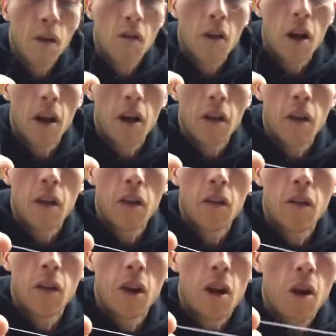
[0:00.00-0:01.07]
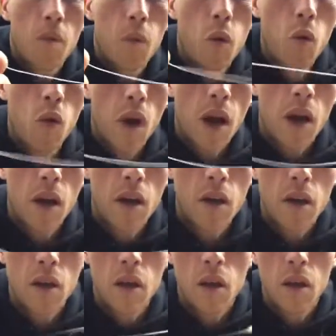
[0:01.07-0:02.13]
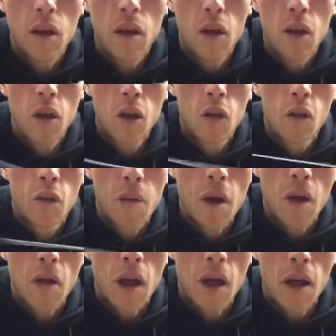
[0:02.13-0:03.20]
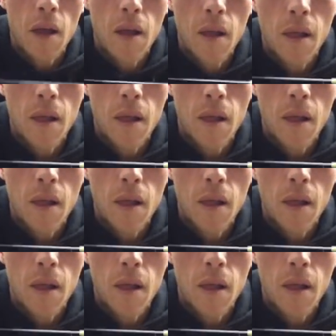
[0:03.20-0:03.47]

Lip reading: Right, so look, I'll pull that to about there.